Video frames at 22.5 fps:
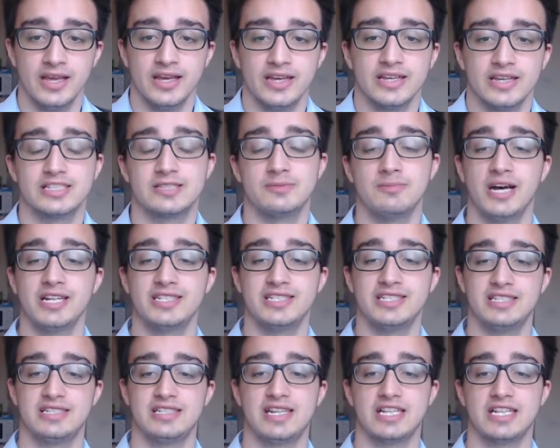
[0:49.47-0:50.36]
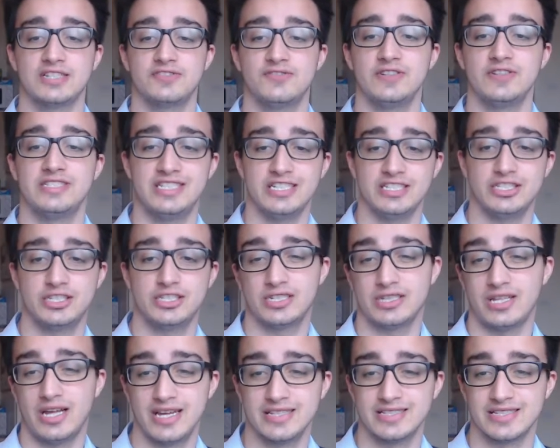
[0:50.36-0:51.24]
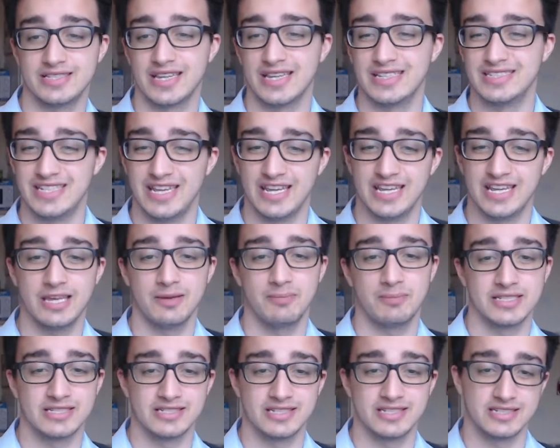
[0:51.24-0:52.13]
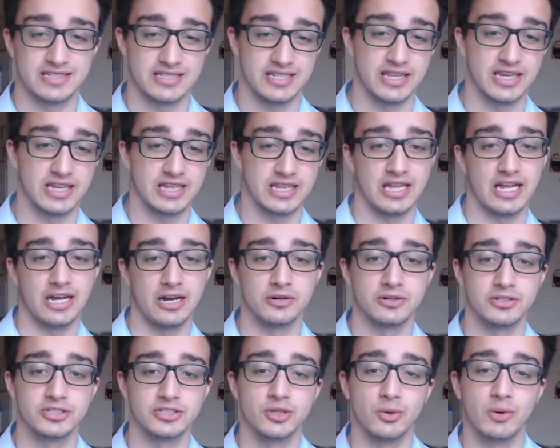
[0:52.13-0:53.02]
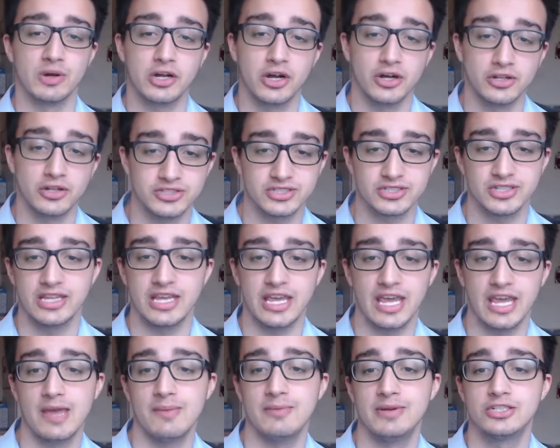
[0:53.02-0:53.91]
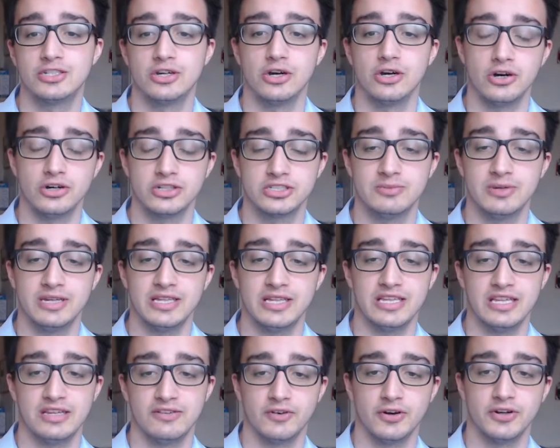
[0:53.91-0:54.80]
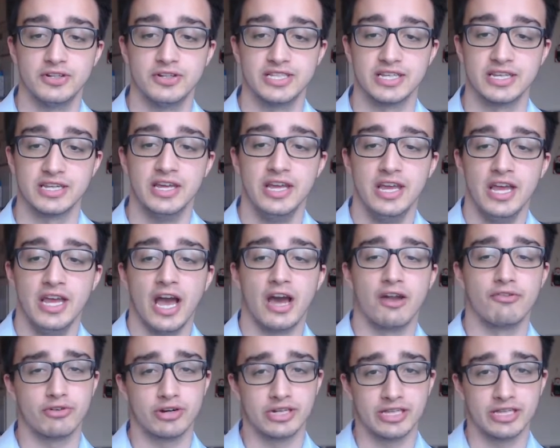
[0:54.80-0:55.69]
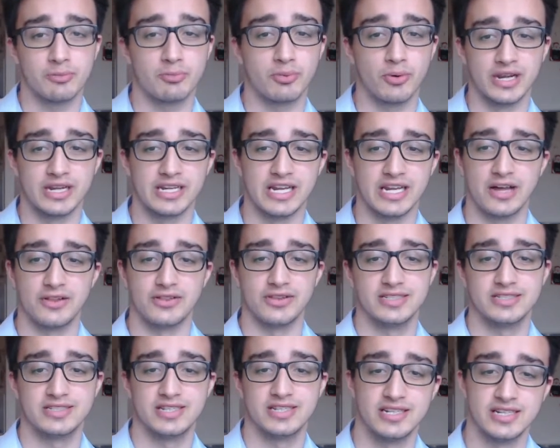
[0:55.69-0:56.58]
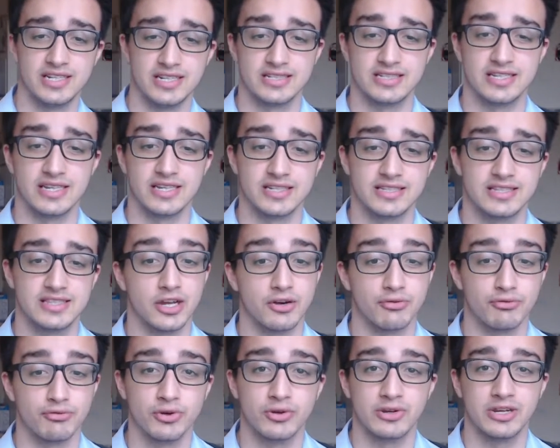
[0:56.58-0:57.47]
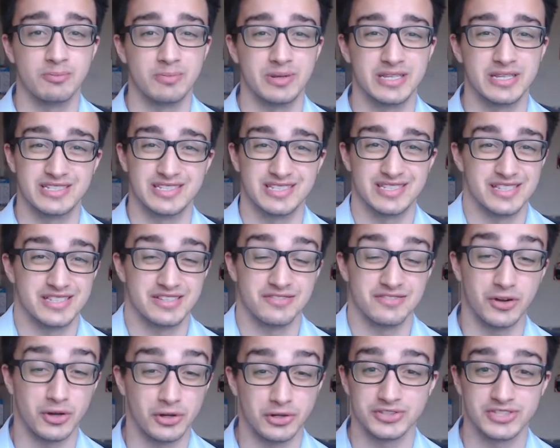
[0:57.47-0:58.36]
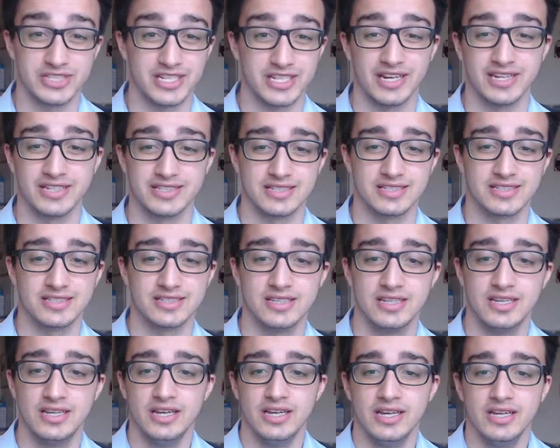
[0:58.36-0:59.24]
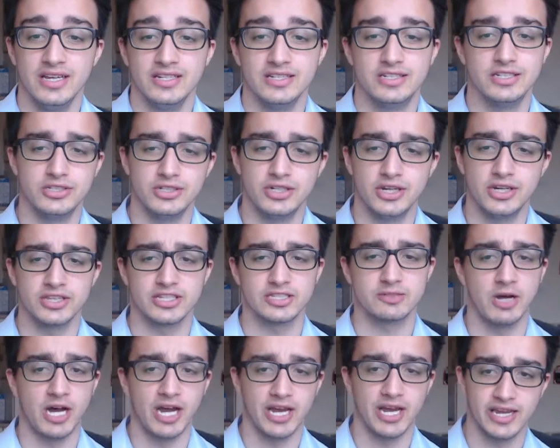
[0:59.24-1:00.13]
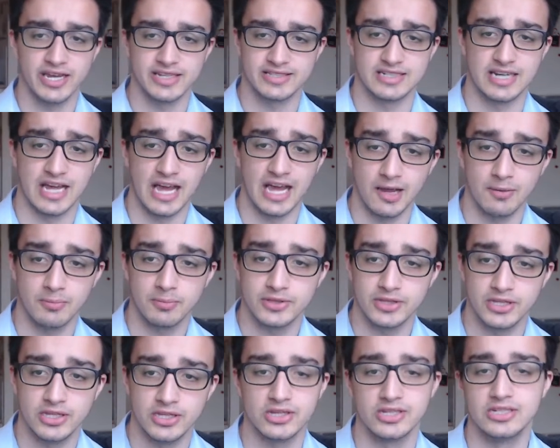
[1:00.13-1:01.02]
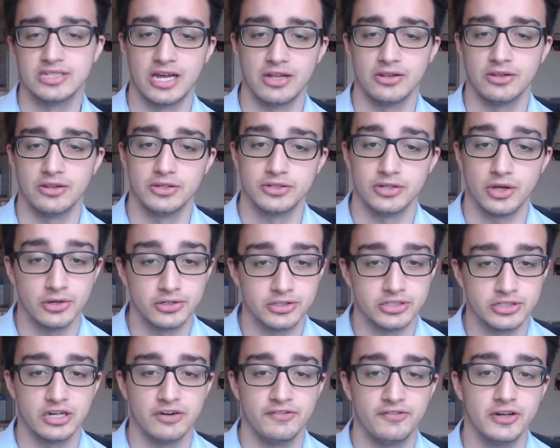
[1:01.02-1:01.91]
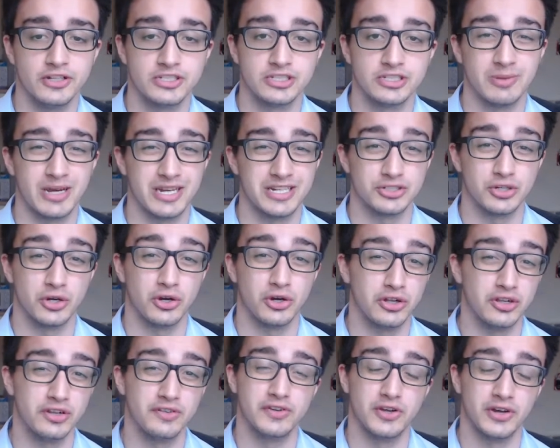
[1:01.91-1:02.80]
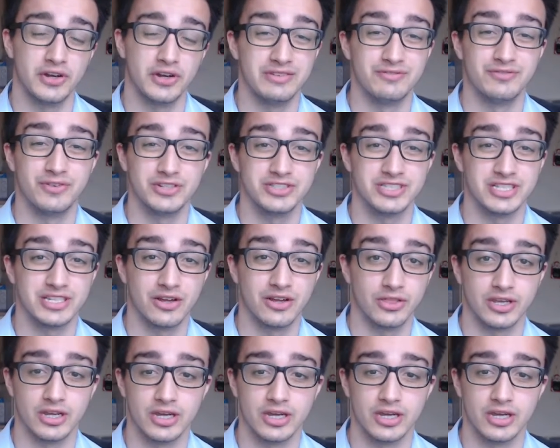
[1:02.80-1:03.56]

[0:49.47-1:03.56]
Smarty stands for digitalising and taking business to the cloud, so we're constantly aiming to automate the invoicing and really bring down these statistics that are ruining businesses of all sizes. Did you know that Smarty has an app that you can download onto your phone to manage all of your invoicing on the